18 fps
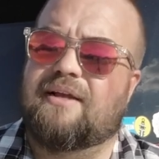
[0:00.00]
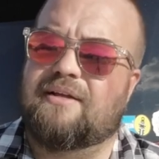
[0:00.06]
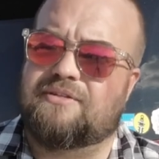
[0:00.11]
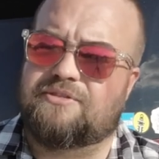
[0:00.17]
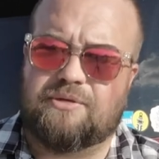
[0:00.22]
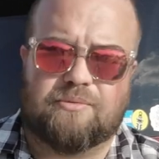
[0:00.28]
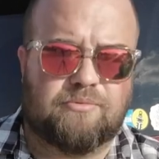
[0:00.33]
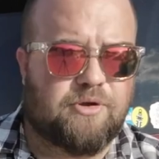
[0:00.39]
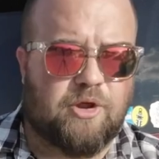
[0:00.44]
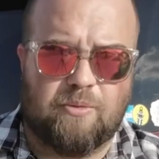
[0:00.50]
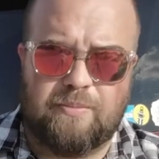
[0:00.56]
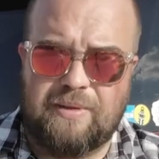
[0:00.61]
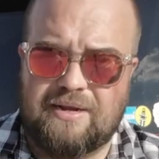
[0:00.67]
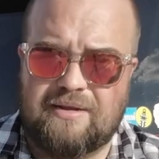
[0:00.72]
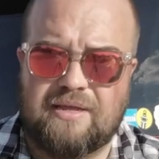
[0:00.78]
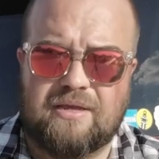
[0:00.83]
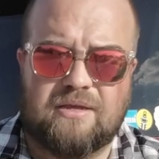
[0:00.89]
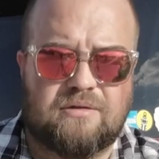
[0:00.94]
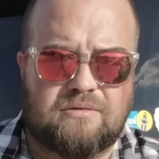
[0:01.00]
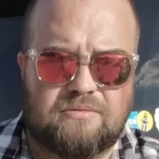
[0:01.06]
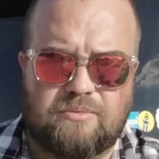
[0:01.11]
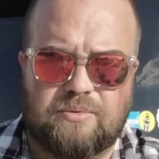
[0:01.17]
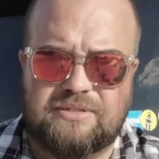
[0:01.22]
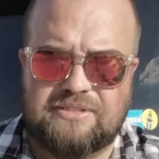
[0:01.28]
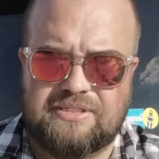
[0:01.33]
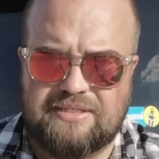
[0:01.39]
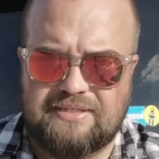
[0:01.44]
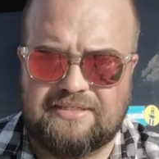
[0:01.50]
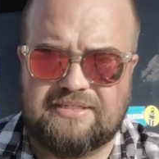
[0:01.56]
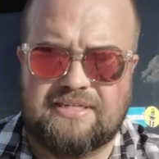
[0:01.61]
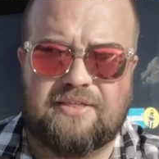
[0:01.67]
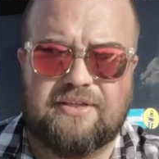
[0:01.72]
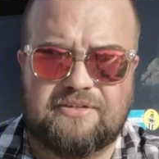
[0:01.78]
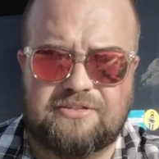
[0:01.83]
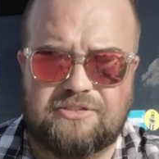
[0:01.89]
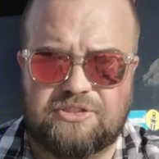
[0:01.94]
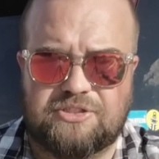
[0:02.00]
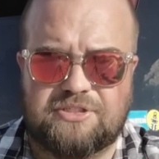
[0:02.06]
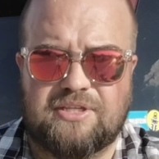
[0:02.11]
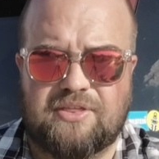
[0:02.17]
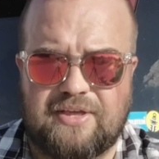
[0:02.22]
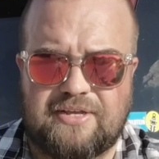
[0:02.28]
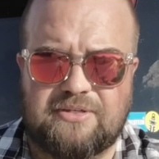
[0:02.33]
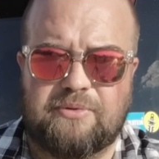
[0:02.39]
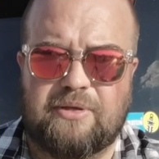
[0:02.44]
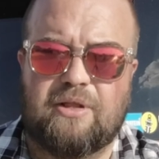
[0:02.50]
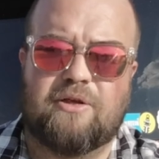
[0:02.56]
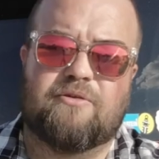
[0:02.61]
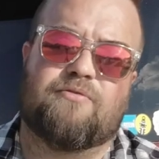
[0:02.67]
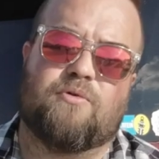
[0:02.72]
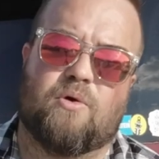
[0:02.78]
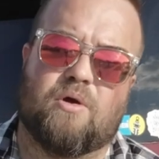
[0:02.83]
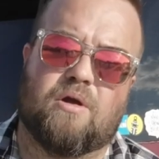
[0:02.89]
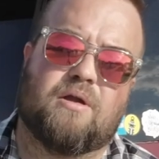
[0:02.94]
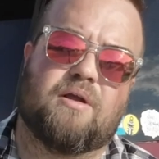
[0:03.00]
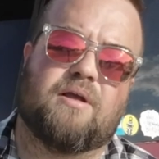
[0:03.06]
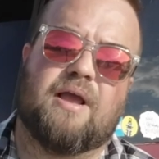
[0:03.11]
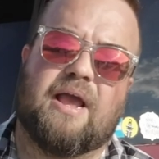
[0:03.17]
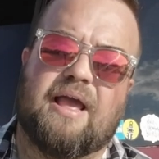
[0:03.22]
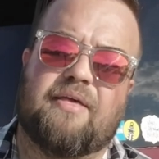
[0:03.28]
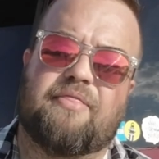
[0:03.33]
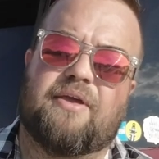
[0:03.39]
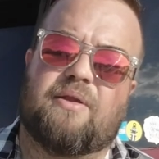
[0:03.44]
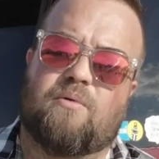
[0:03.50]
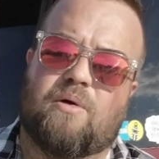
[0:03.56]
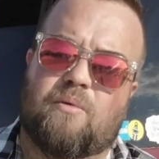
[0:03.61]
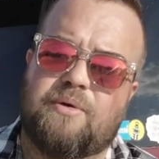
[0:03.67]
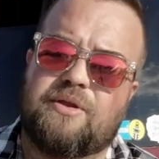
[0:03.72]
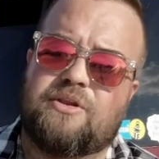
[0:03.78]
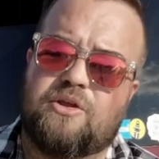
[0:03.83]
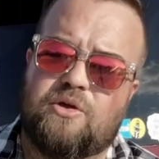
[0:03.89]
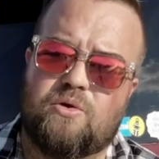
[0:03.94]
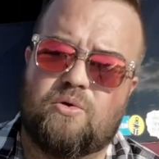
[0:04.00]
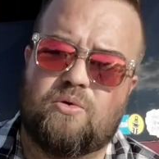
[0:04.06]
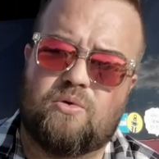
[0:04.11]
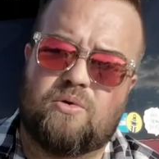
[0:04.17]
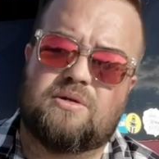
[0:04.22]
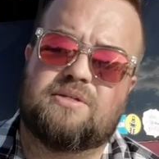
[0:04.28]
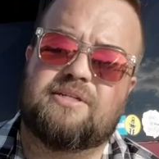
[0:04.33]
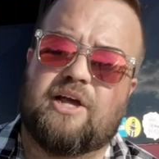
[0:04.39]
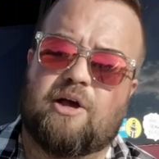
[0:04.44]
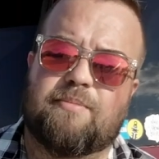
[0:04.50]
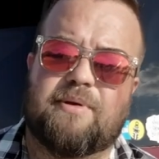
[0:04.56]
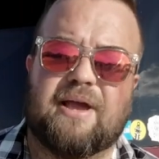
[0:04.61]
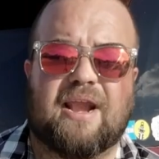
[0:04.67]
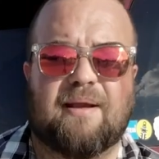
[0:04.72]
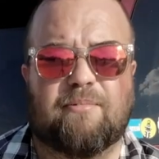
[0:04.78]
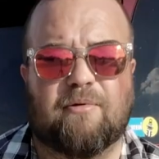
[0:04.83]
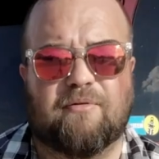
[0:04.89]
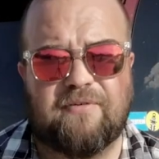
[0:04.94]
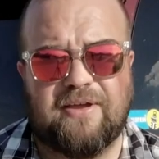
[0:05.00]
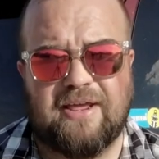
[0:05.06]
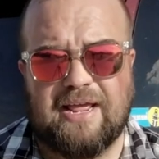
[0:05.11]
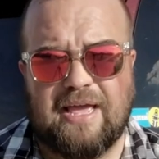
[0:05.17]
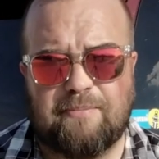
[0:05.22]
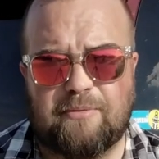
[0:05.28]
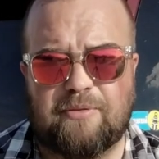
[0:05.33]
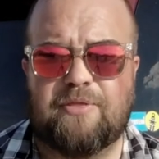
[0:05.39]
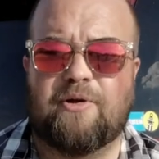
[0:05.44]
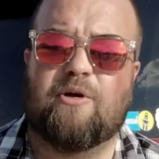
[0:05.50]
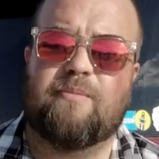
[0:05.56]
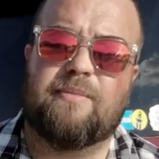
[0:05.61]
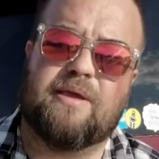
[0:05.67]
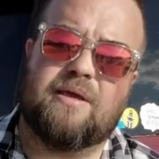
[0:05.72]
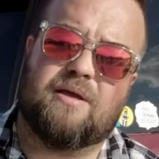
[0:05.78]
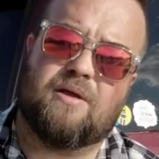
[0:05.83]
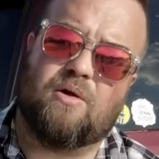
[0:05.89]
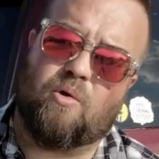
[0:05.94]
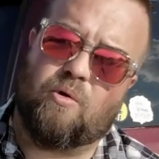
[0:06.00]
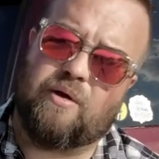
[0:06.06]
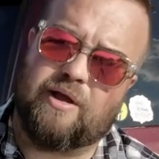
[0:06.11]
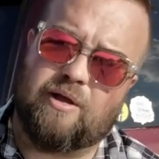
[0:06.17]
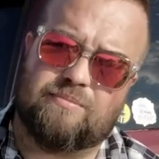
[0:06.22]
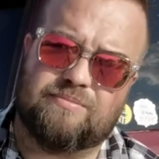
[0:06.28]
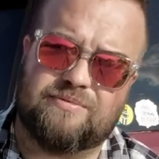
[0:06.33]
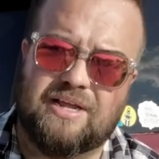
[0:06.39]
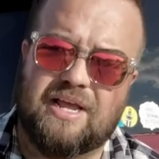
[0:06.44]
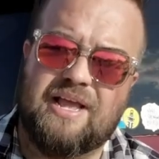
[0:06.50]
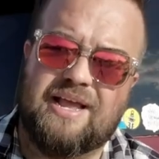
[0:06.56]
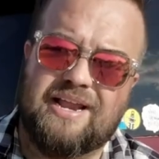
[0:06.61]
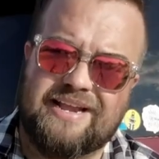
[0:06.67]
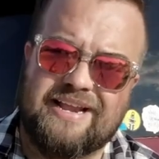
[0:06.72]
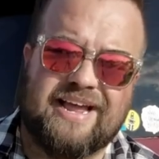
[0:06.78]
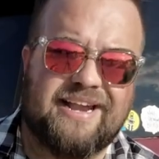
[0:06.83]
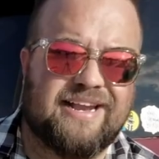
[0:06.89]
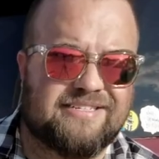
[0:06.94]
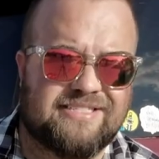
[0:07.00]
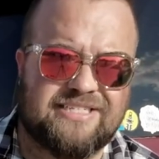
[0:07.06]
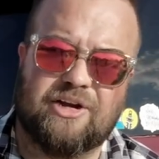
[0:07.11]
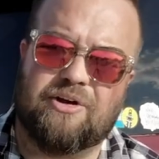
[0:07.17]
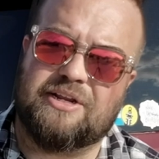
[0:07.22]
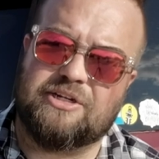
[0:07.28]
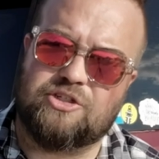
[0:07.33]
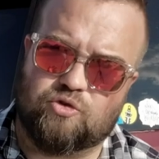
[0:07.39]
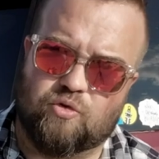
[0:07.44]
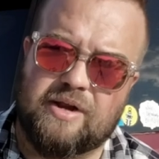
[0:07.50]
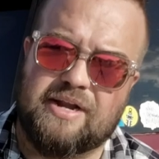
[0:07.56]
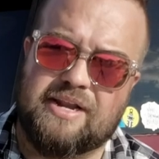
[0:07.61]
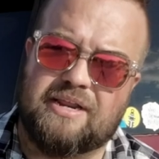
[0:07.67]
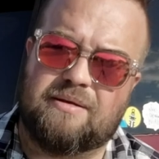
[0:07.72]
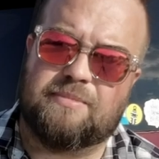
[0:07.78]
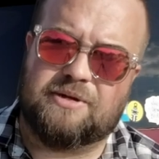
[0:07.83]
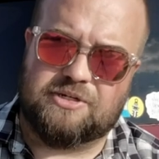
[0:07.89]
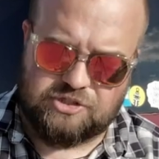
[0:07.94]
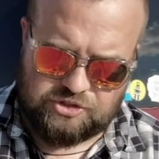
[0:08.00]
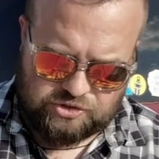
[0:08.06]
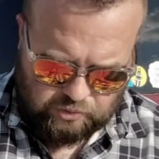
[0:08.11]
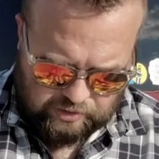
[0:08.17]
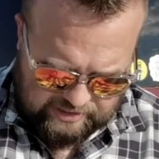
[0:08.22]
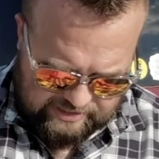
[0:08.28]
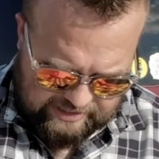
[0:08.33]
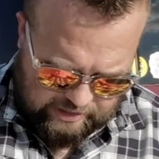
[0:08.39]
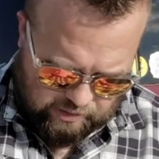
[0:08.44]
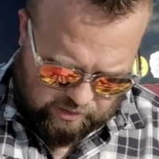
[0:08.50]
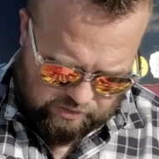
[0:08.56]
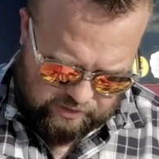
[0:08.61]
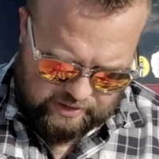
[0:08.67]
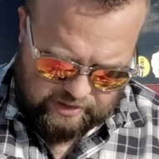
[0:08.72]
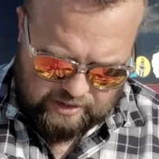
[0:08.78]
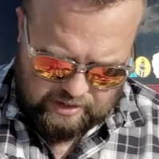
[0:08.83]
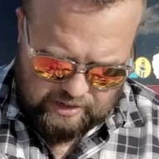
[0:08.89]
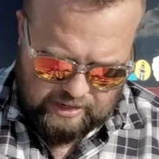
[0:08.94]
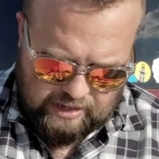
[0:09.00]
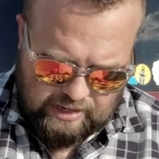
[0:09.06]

So no big deal. We see these are just the things we look for, and then what we do to help kind of prevent hypothermia or help not necessarily treat it, but just sort of deal with it.